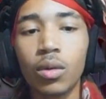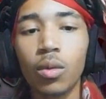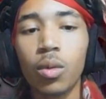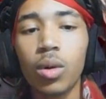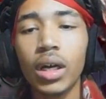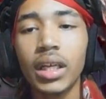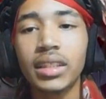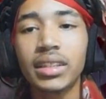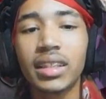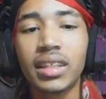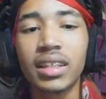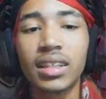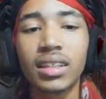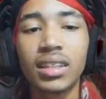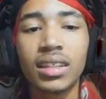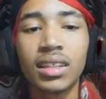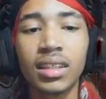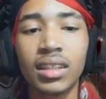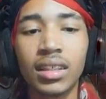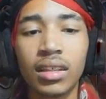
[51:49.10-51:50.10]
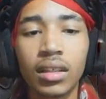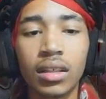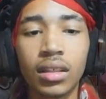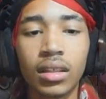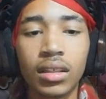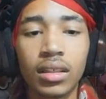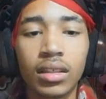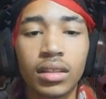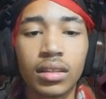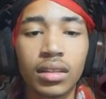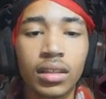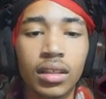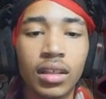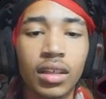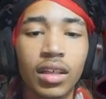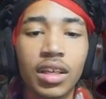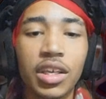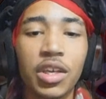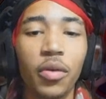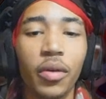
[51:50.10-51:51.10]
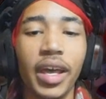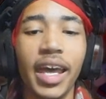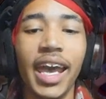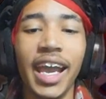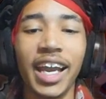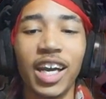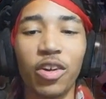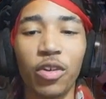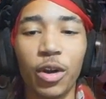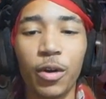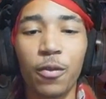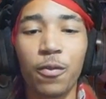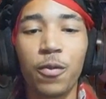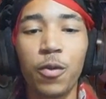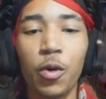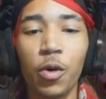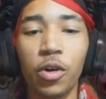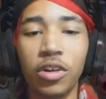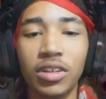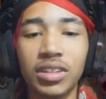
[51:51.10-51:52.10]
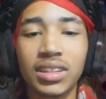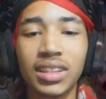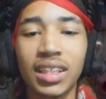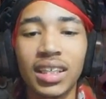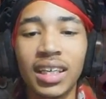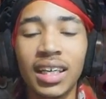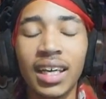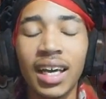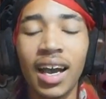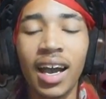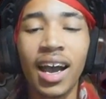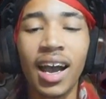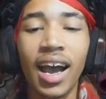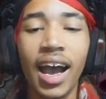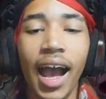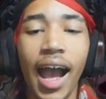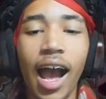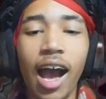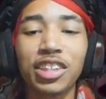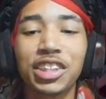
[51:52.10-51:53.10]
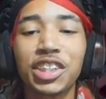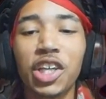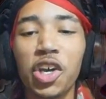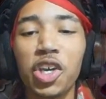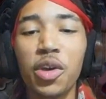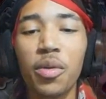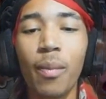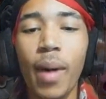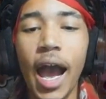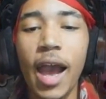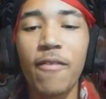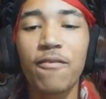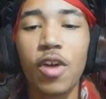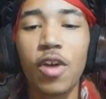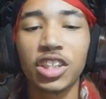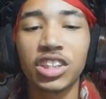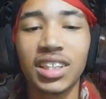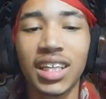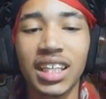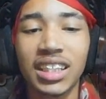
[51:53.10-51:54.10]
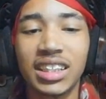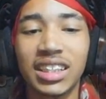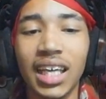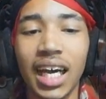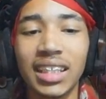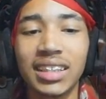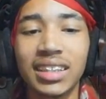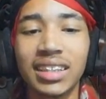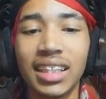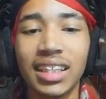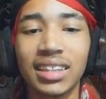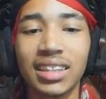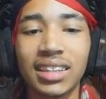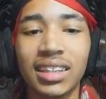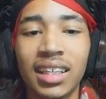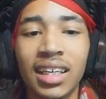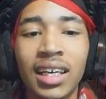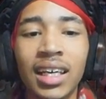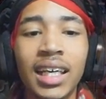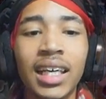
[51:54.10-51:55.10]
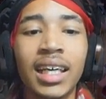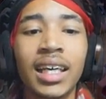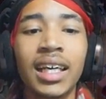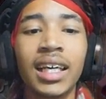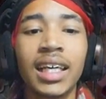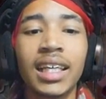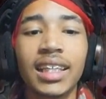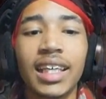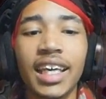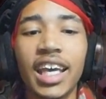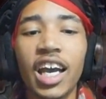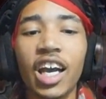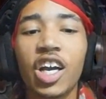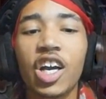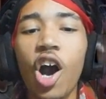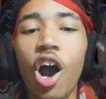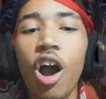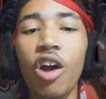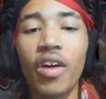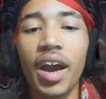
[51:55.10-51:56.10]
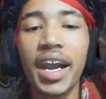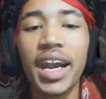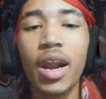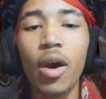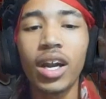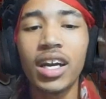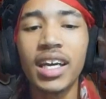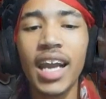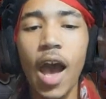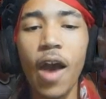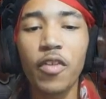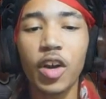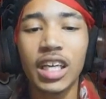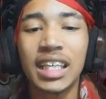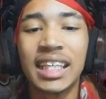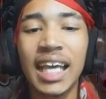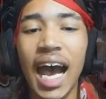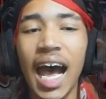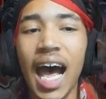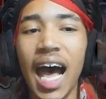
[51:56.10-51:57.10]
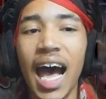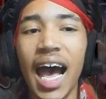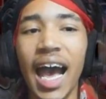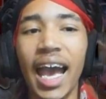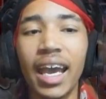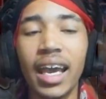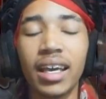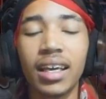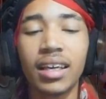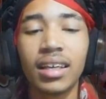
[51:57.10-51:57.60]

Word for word: What? You ignorant fools! I'll show you my version of justice! The Yagura will never die!